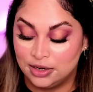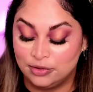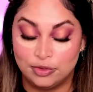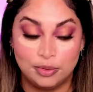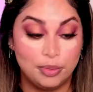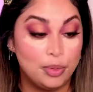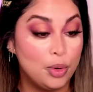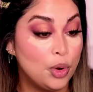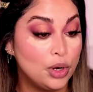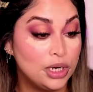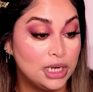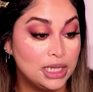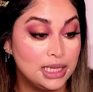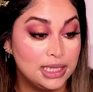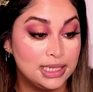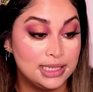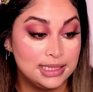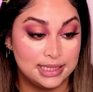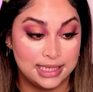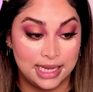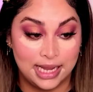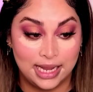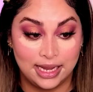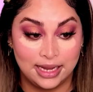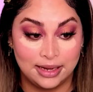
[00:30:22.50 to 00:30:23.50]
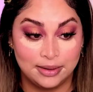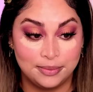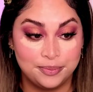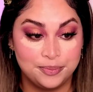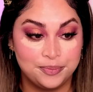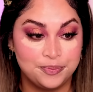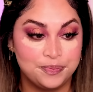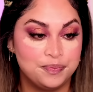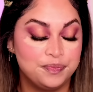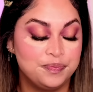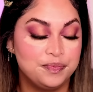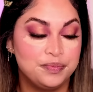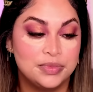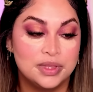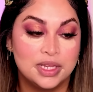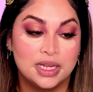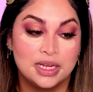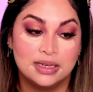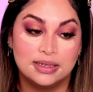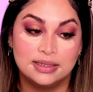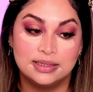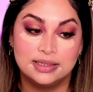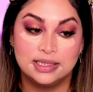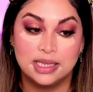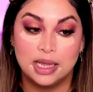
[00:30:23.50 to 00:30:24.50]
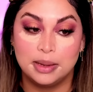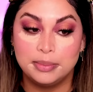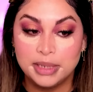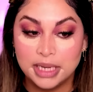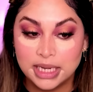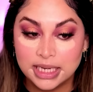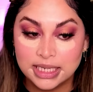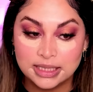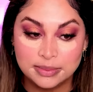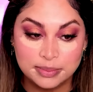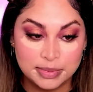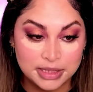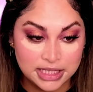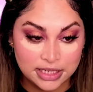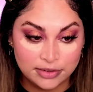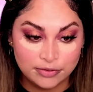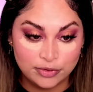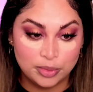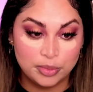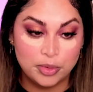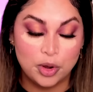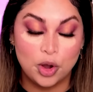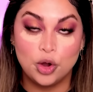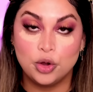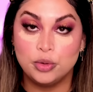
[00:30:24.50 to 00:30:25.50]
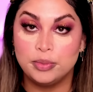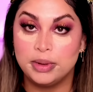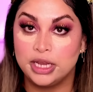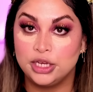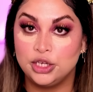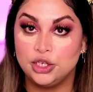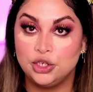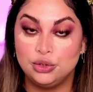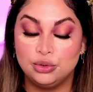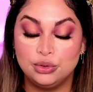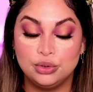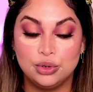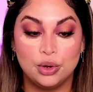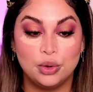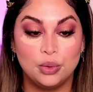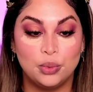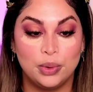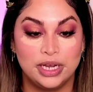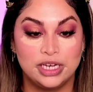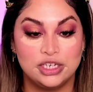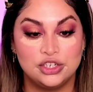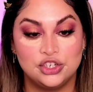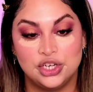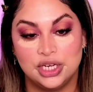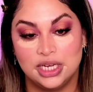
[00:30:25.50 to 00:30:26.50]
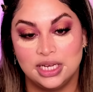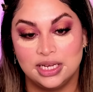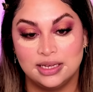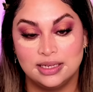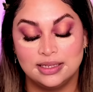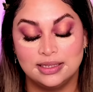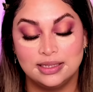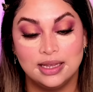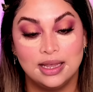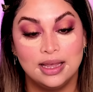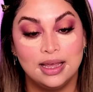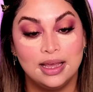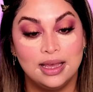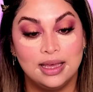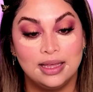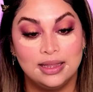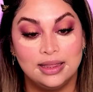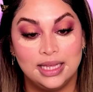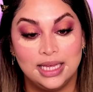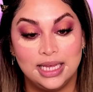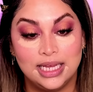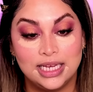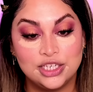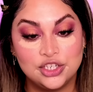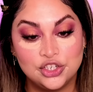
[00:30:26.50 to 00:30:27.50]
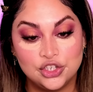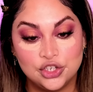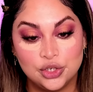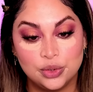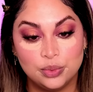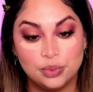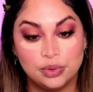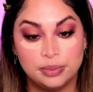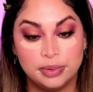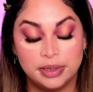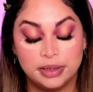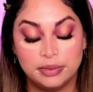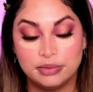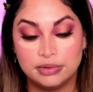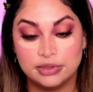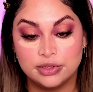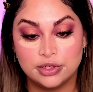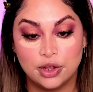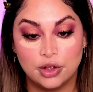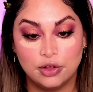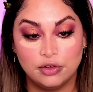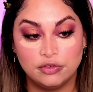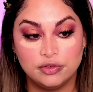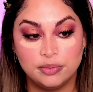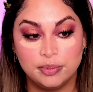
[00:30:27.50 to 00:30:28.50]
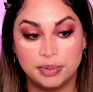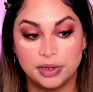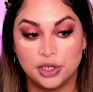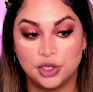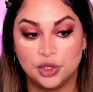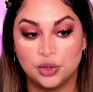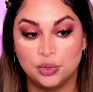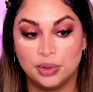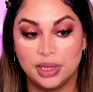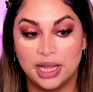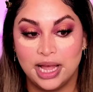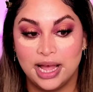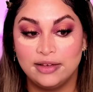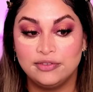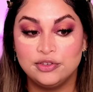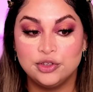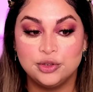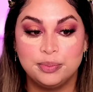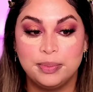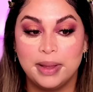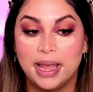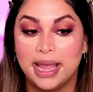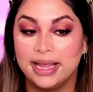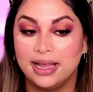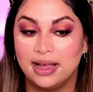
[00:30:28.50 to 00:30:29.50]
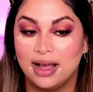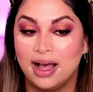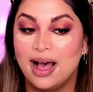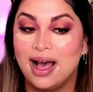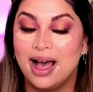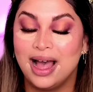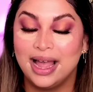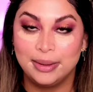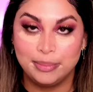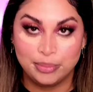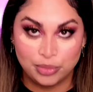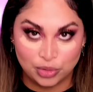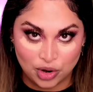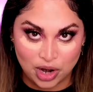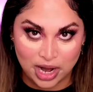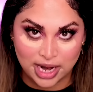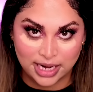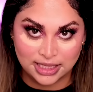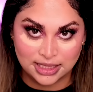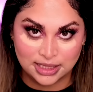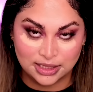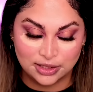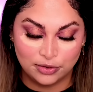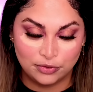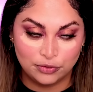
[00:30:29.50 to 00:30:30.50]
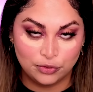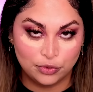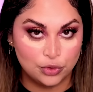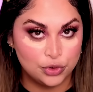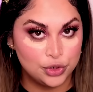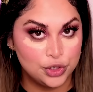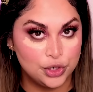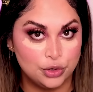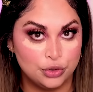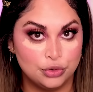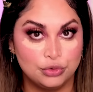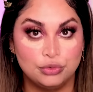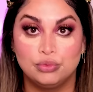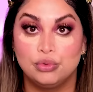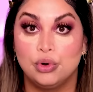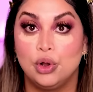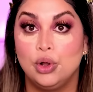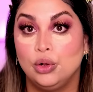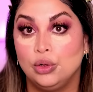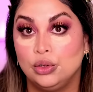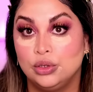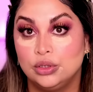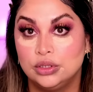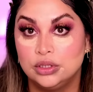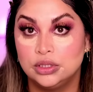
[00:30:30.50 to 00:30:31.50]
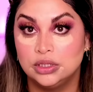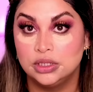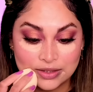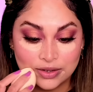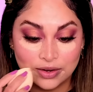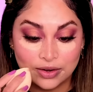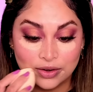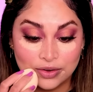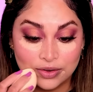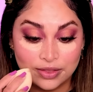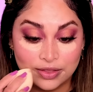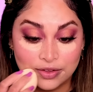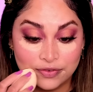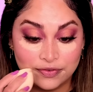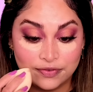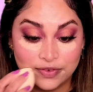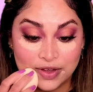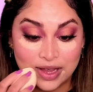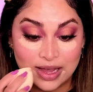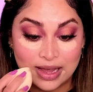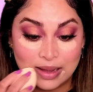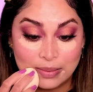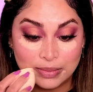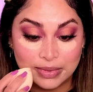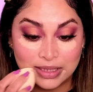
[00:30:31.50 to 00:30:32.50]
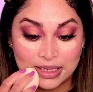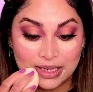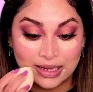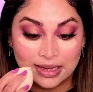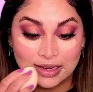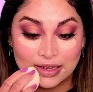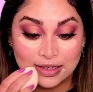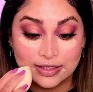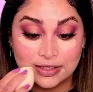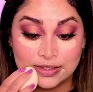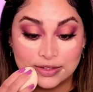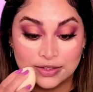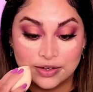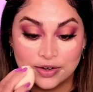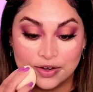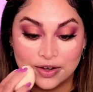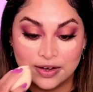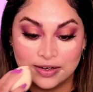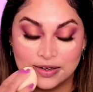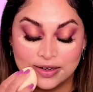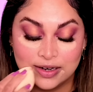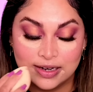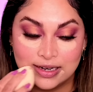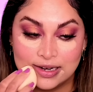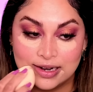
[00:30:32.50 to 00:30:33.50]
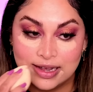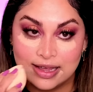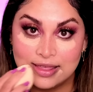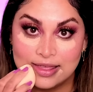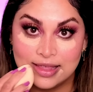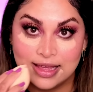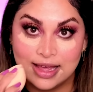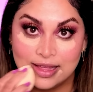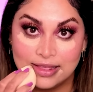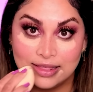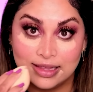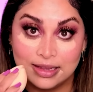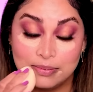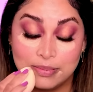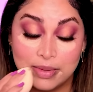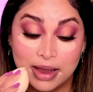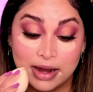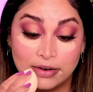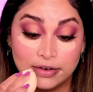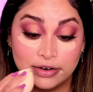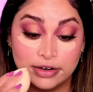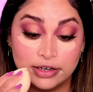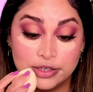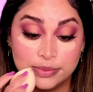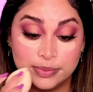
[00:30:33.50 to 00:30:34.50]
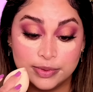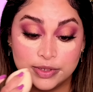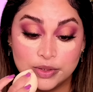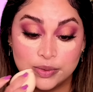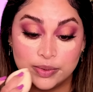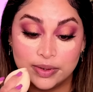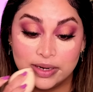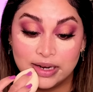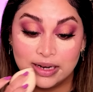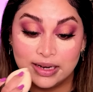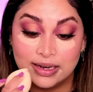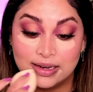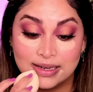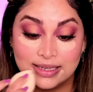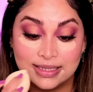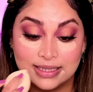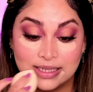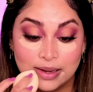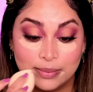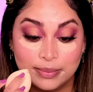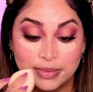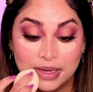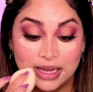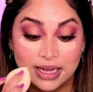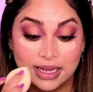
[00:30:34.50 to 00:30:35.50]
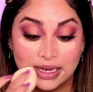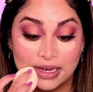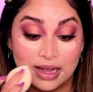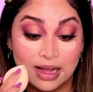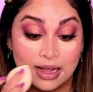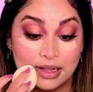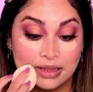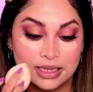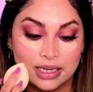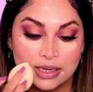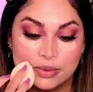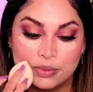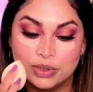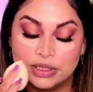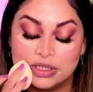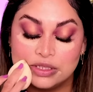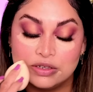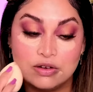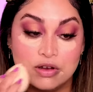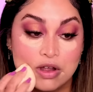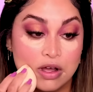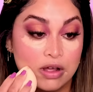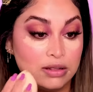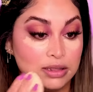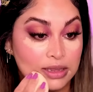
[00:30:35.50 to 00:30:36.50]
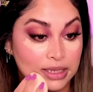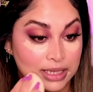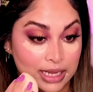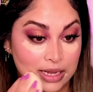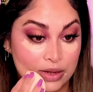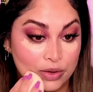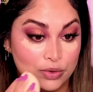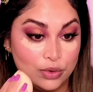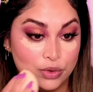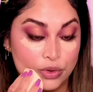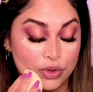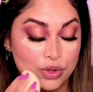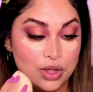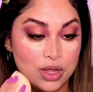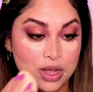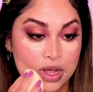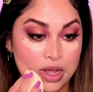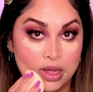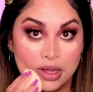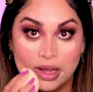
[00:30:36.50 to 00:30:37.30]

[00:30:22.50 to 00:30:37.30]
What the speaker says: reportedly saying, "Samia is missing from home and you know where she is. The issue will be resolved, but you will have to pay a high price for your role." So the family asserted that the marriage between Samia and Ali was not legal